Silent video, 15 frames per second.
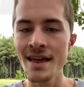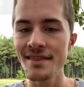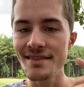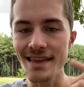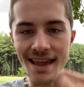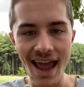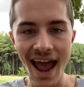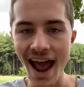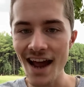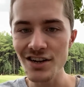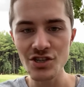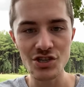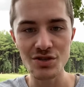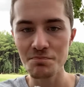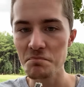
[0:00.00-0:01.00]
The
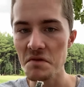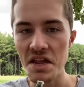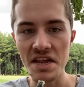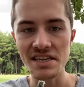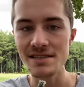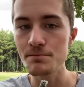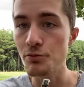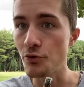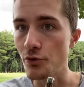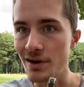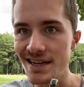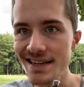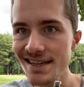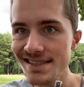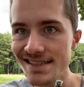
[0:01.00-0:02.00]
ash is
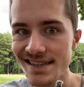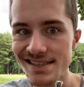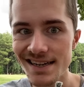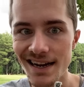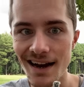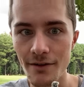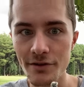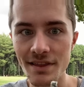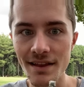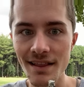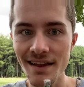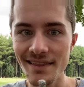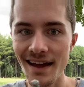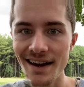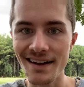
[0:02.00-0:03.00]
pretty consistent and everything
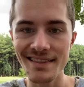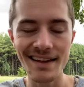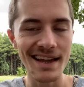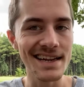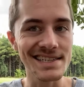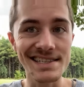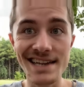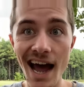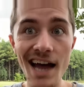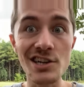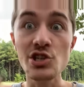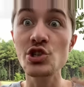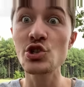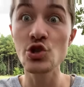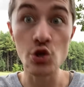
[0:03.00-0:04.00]
like that kind of thing. It's not
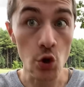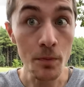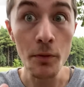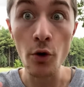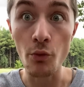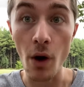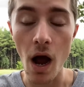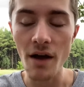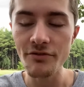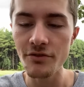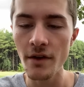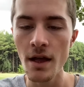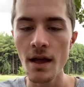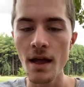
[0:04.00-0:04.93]
super rough,